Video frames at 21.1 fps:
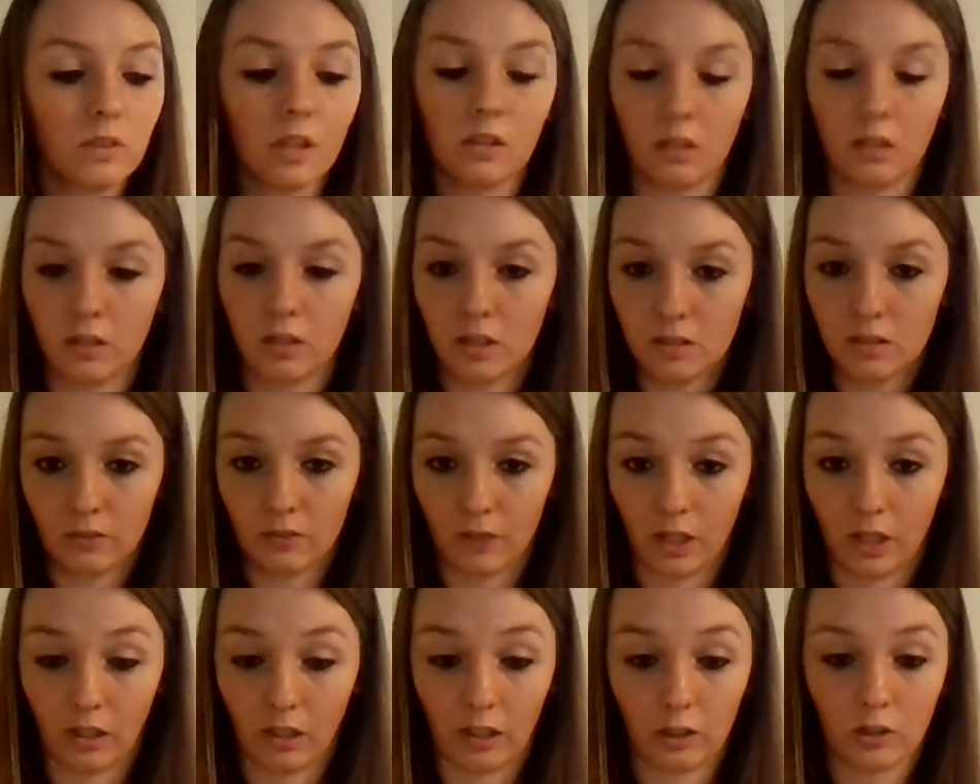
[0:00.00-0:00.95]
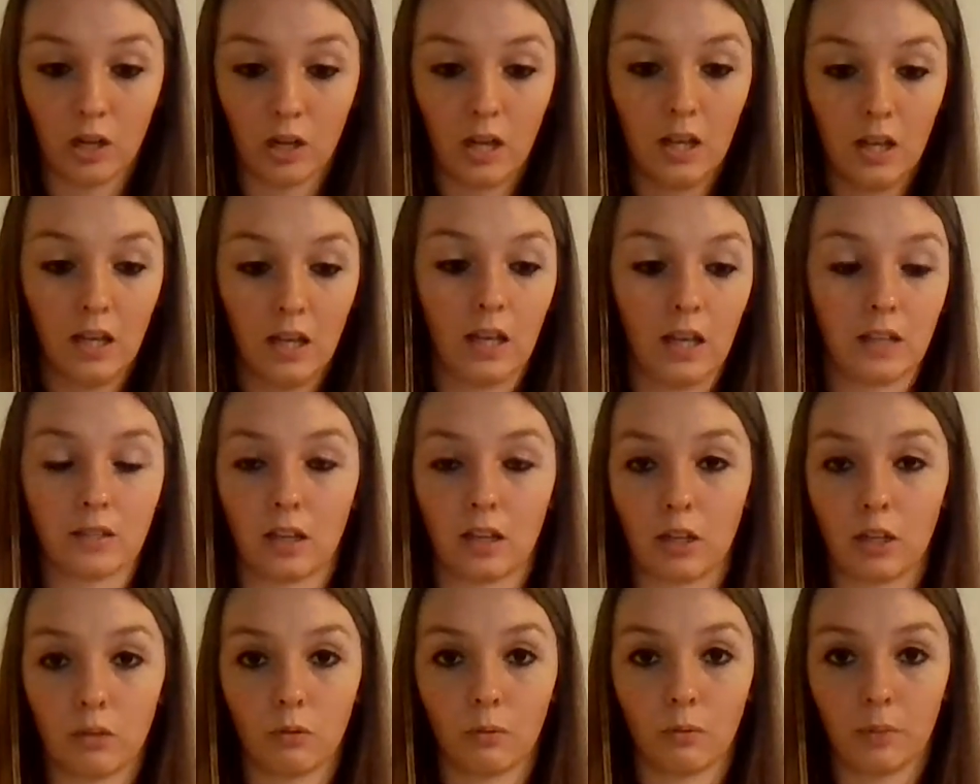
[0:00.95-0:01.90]
The disadvantage is that
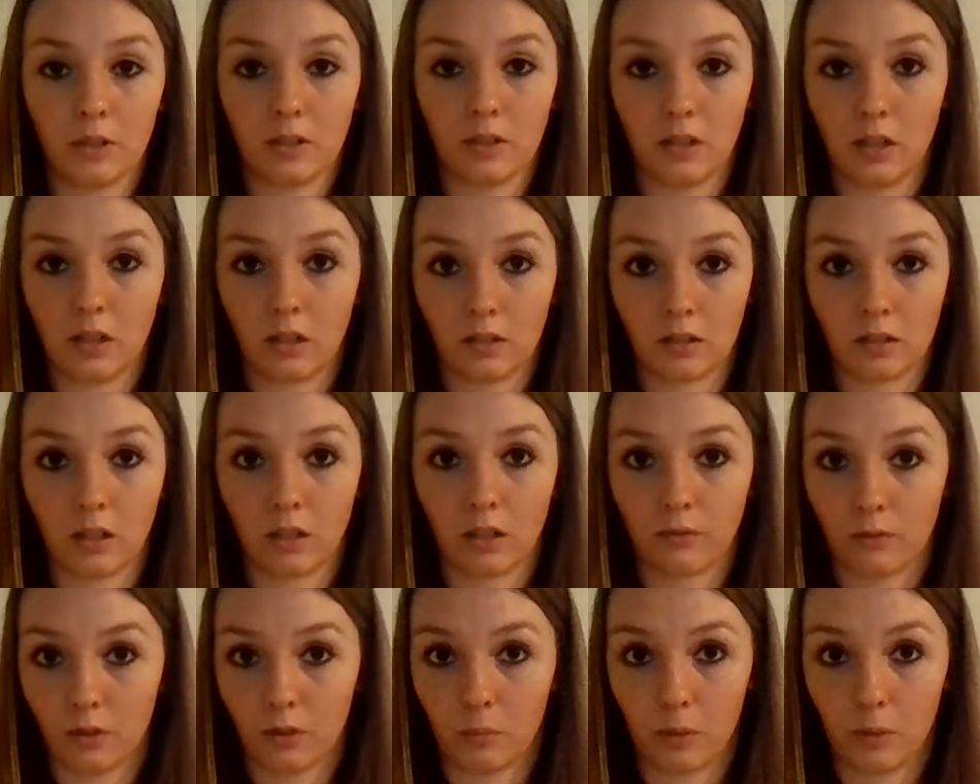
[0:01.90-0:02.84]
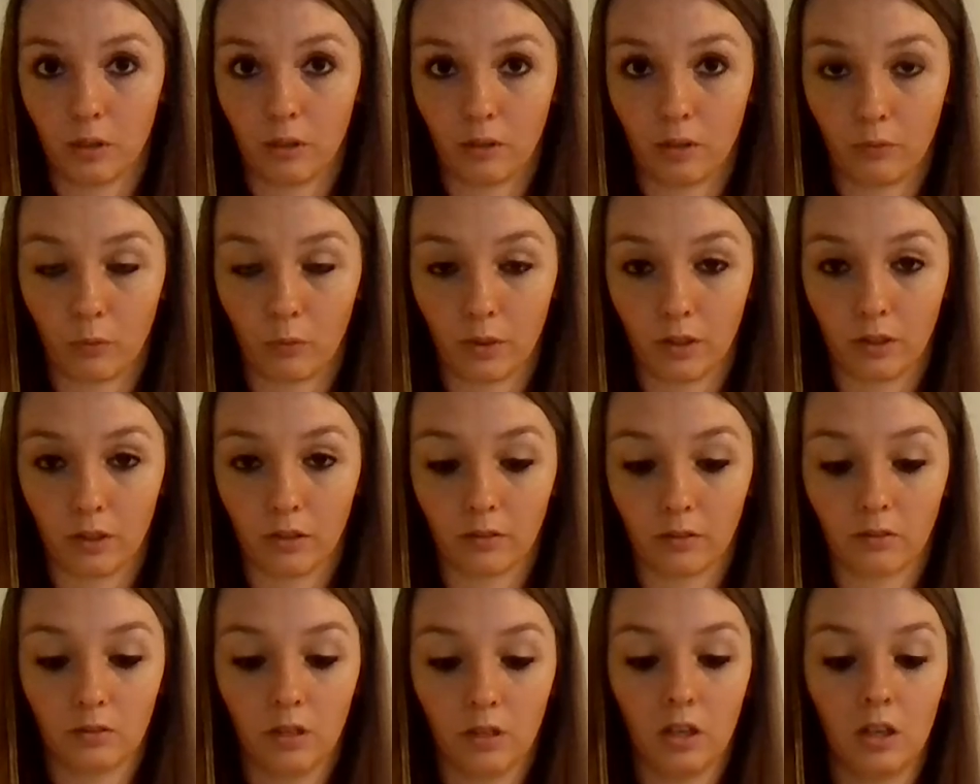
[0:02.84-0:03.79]
you won't be seeing us again for a period of 1 year.
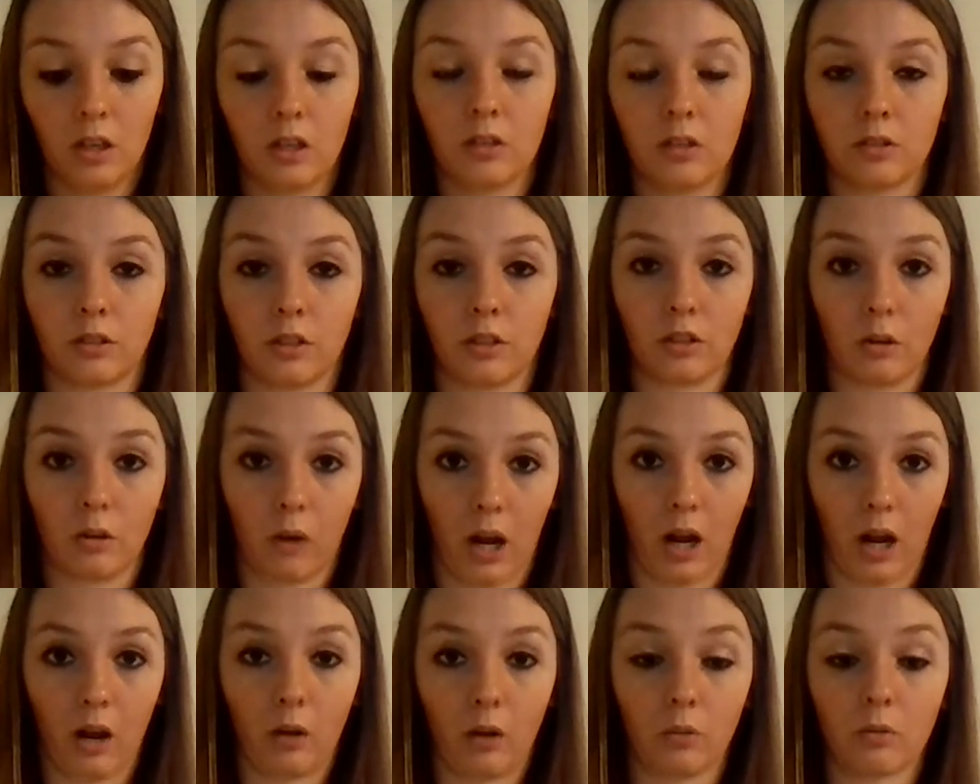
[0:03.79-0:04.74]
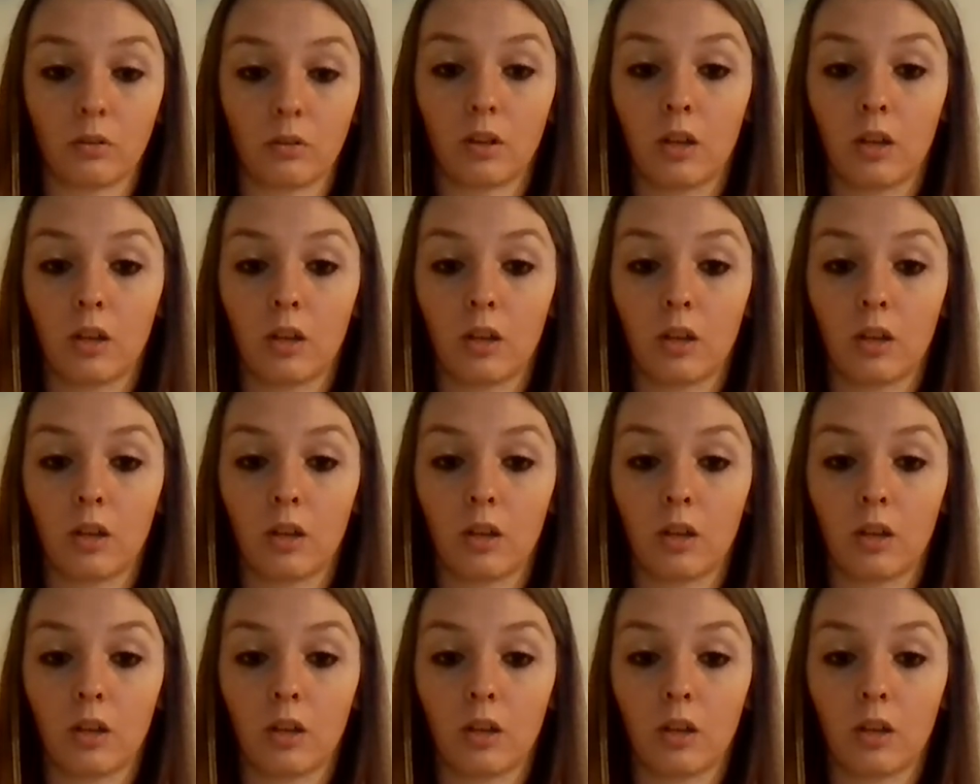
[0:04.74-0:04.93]
So you know how